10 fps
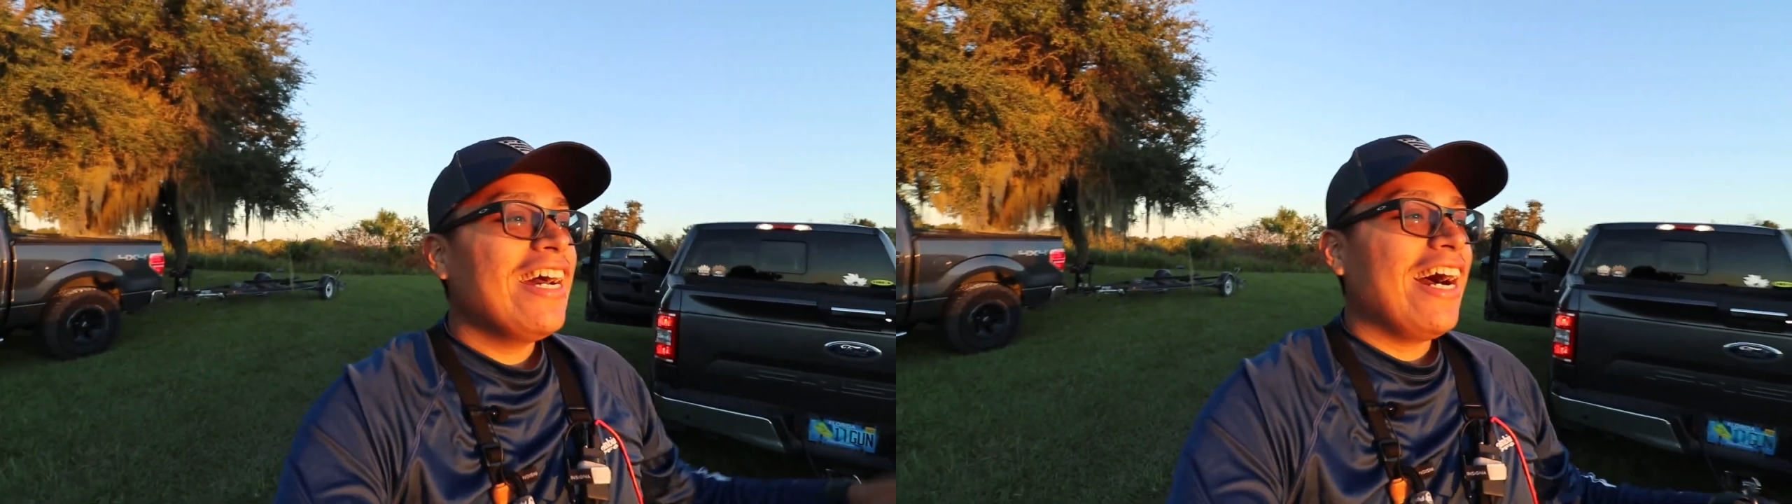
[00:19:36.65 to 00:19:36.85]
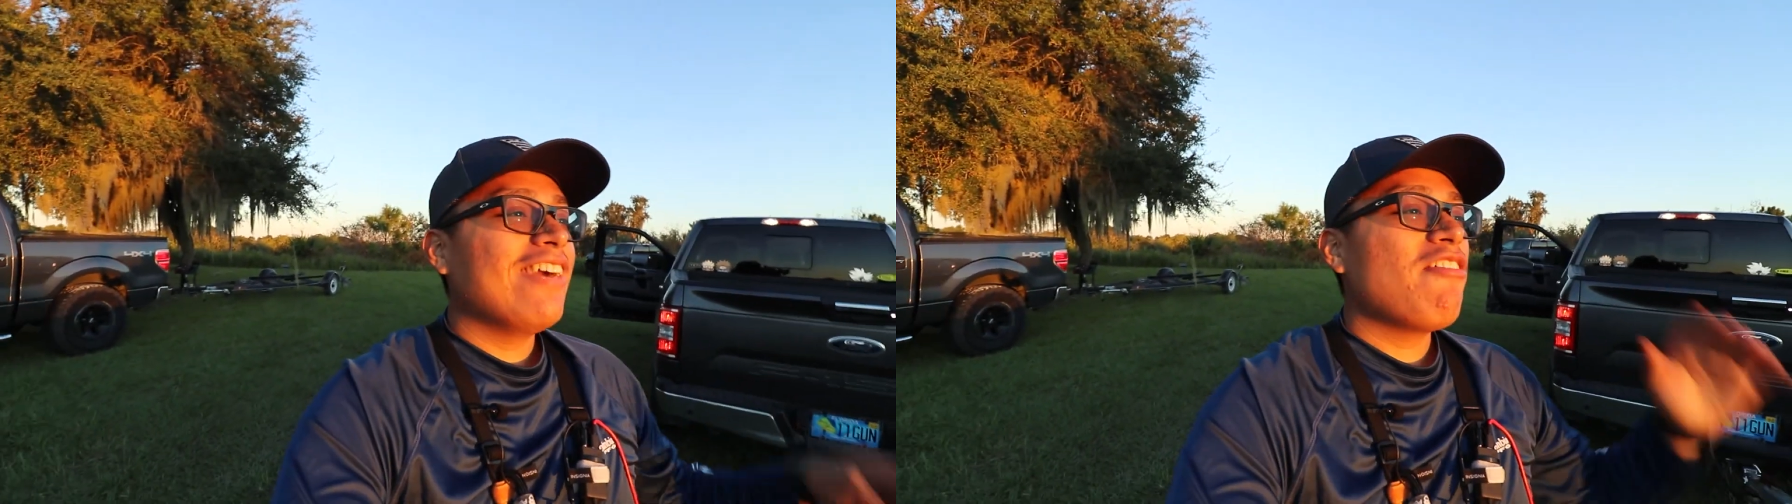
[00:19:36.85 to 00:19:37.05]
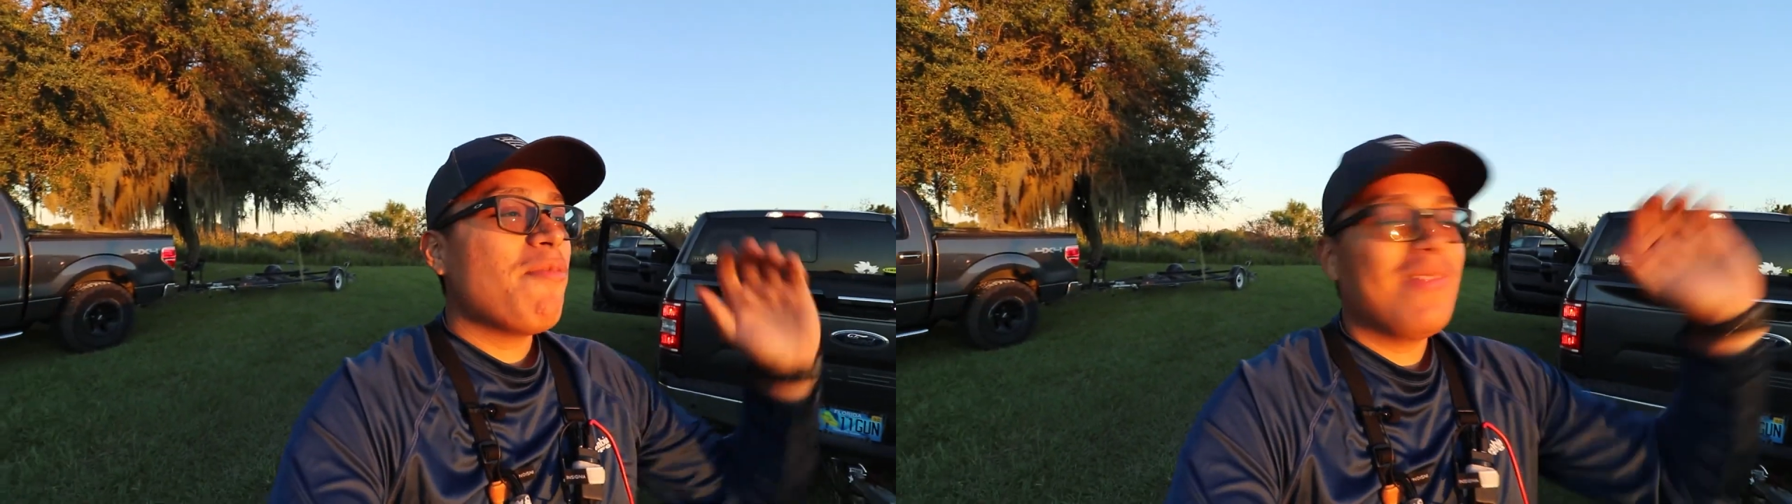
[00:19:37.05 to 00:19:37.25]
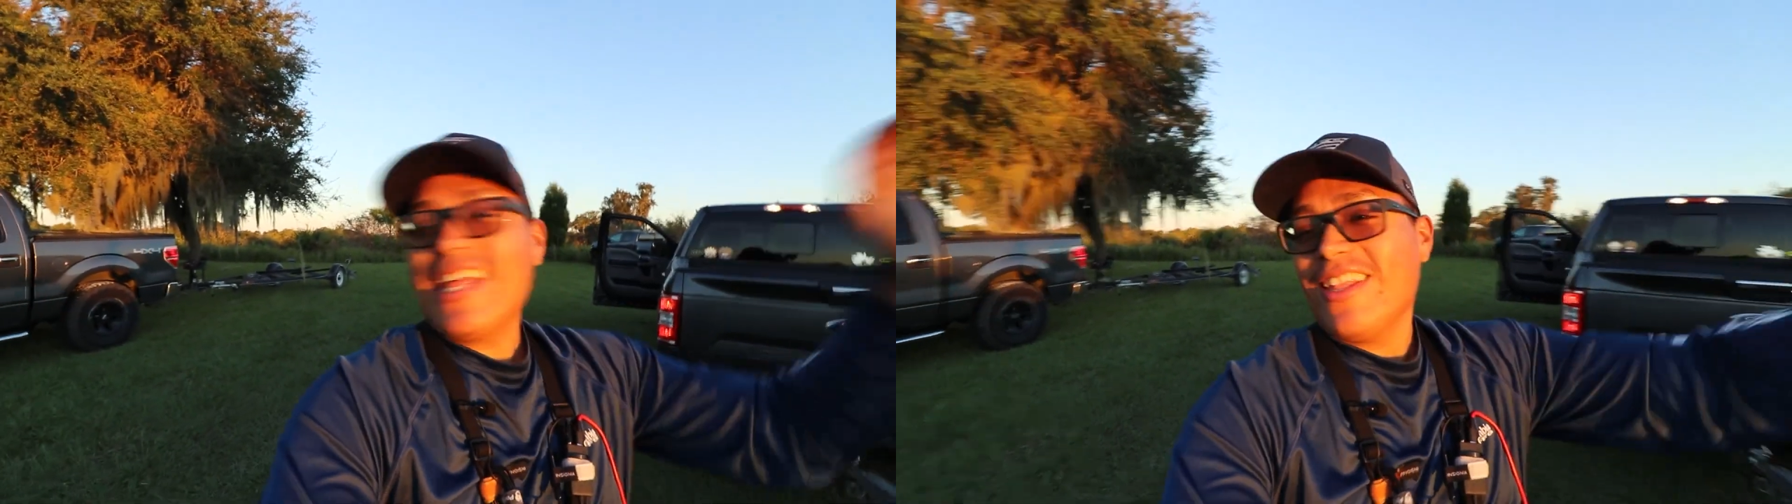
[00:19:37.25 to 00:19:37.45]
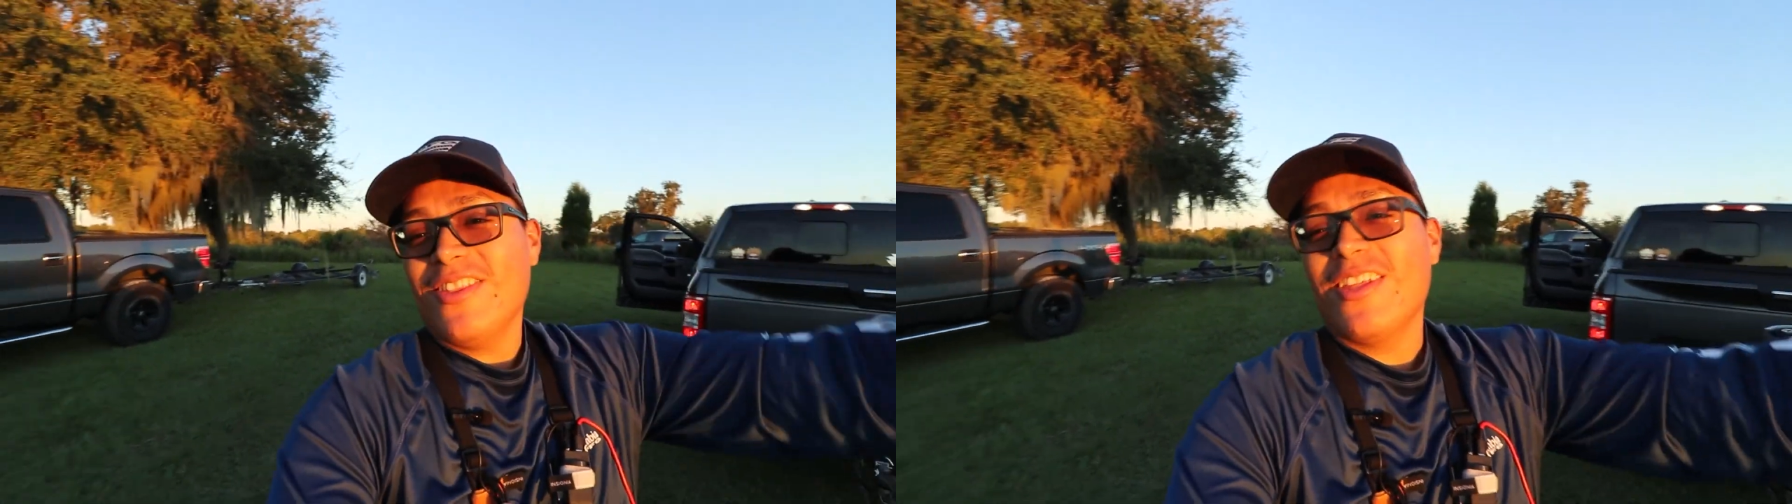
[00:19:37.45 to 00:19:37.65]
I'll give him
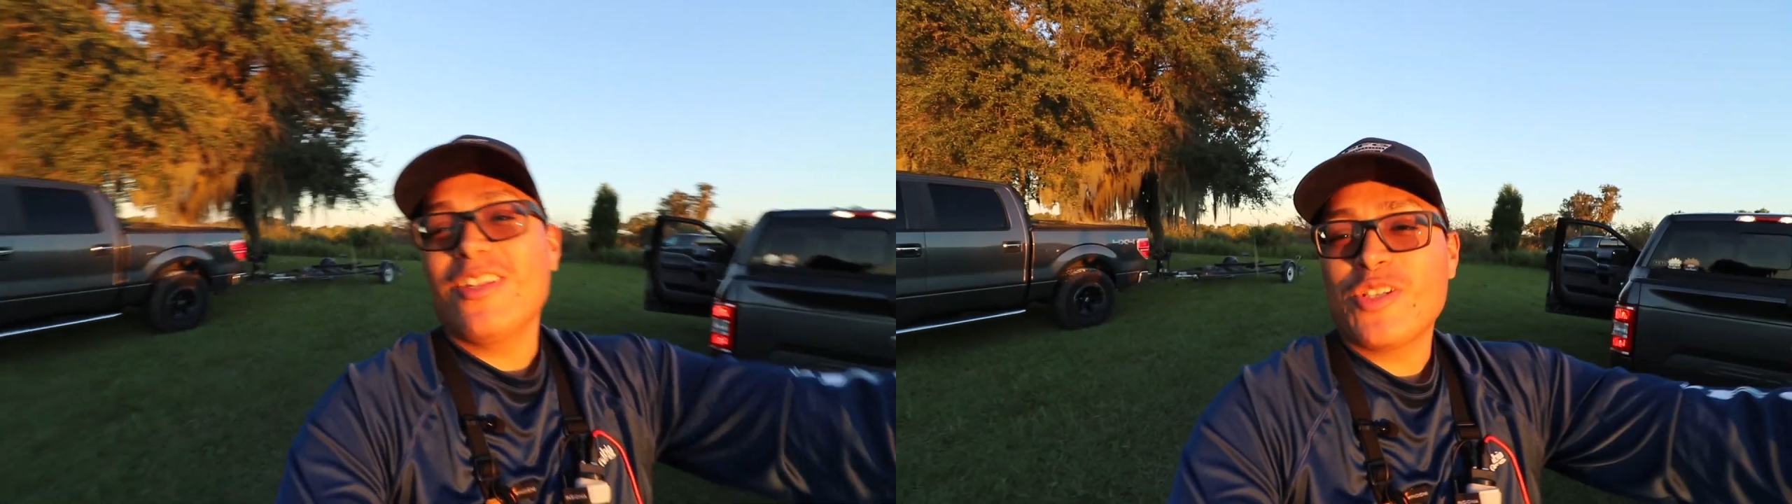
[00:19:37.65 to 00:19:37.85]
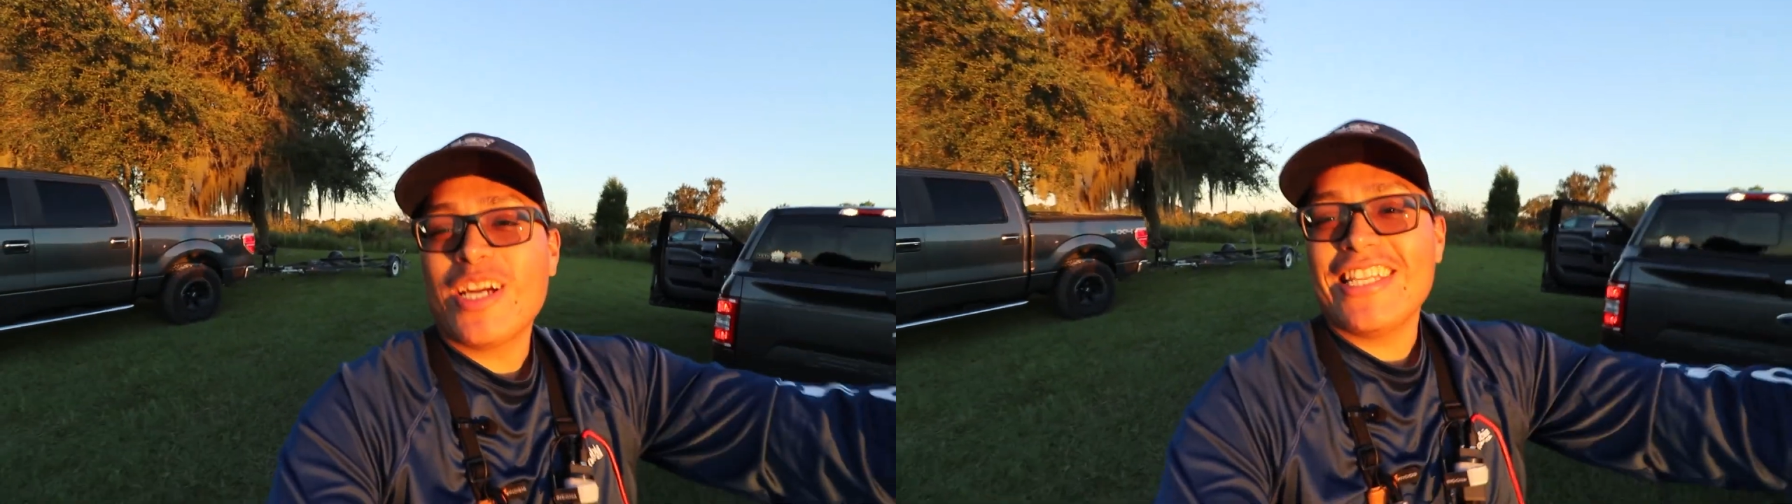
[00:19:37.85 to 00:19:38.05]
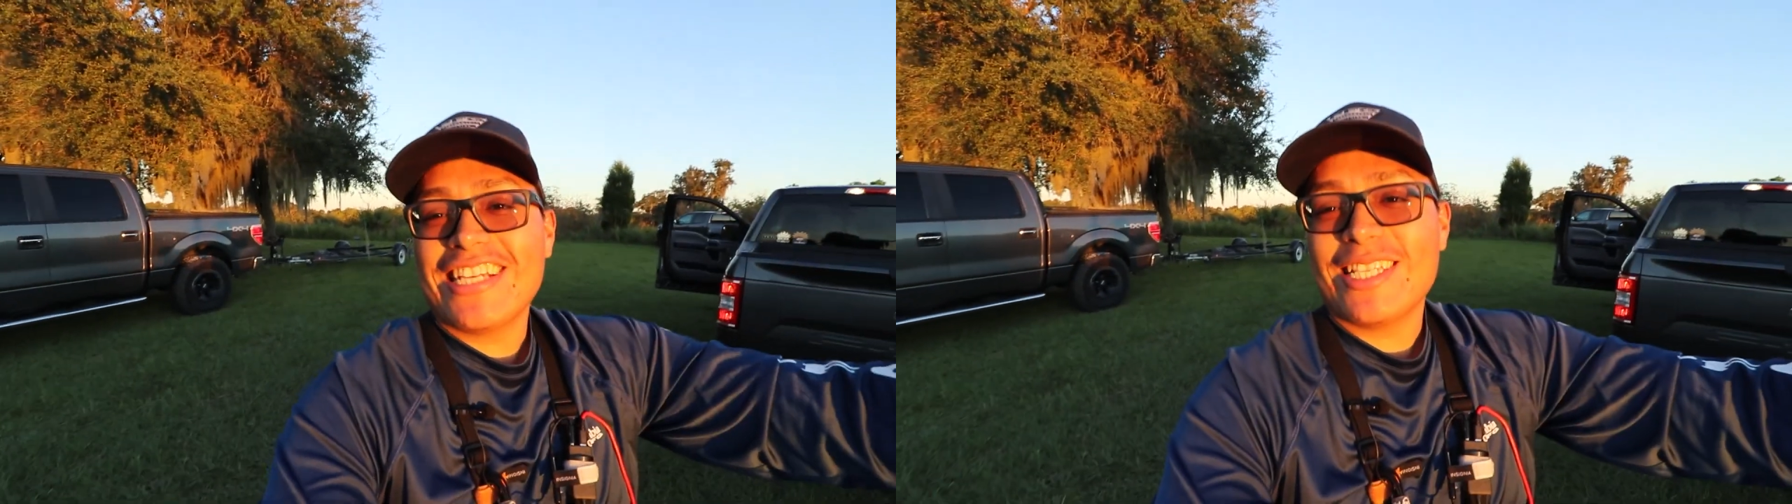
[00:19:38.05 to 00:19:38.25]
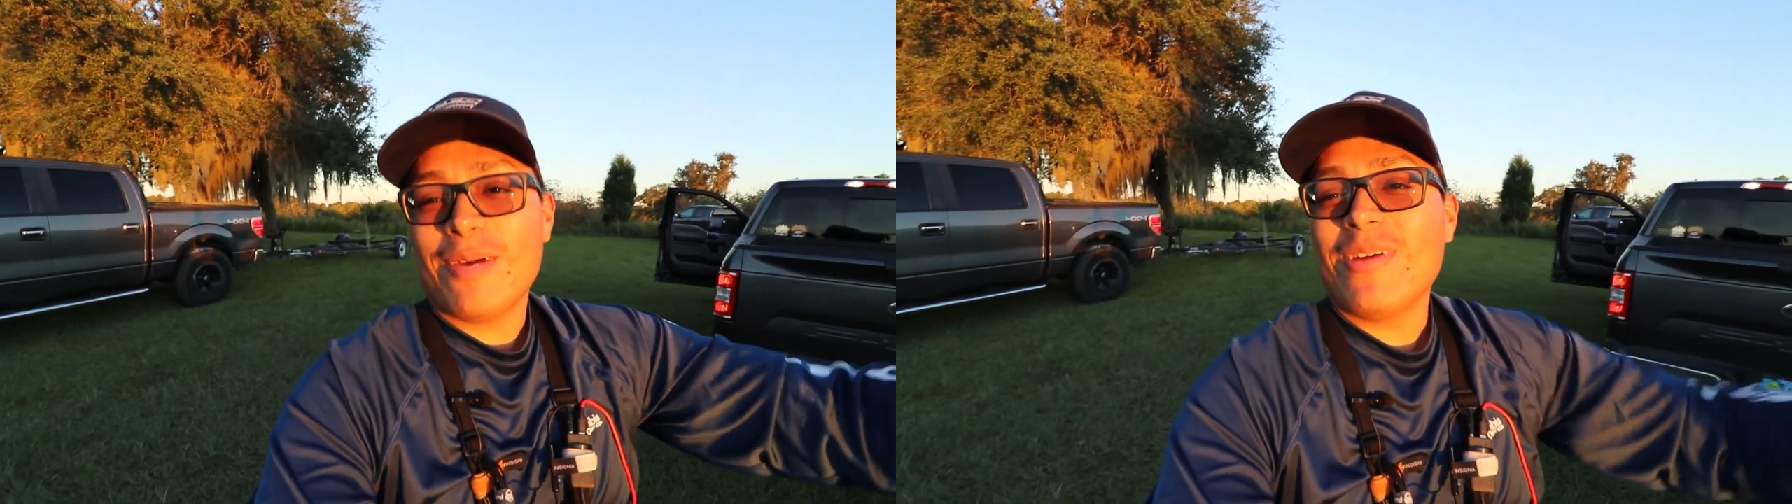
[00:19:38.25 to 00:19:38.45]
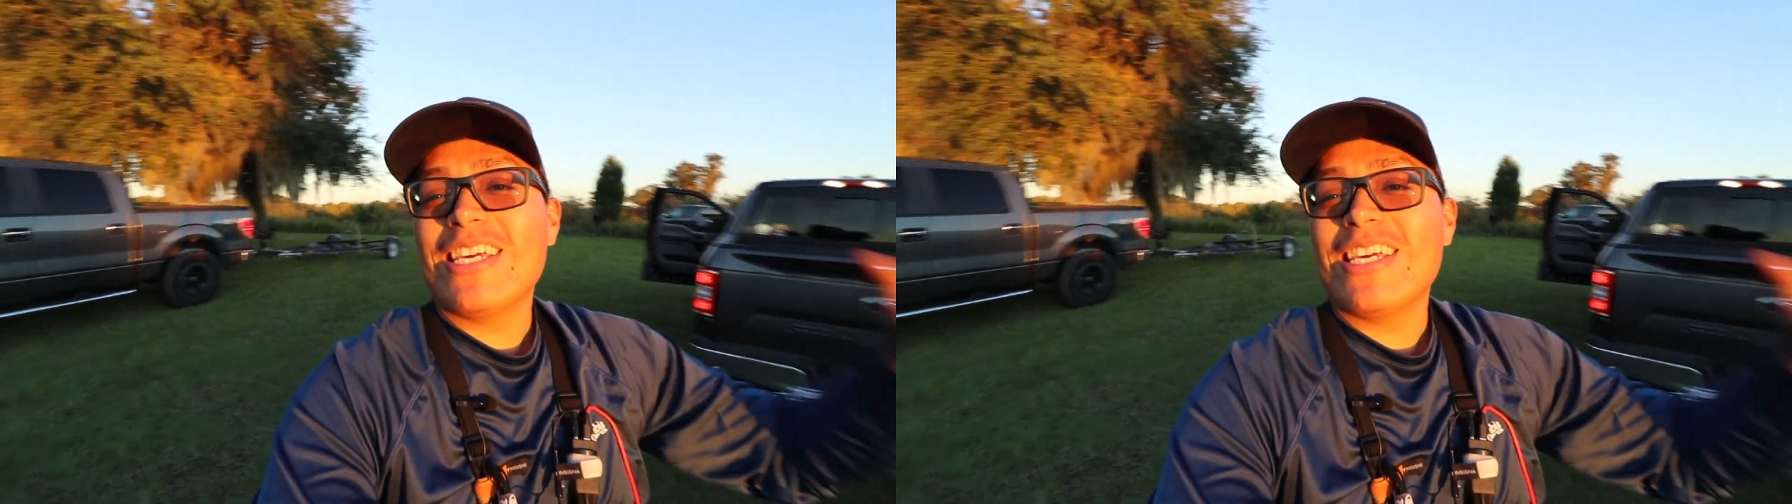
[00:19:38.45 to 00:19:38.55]
another try next time.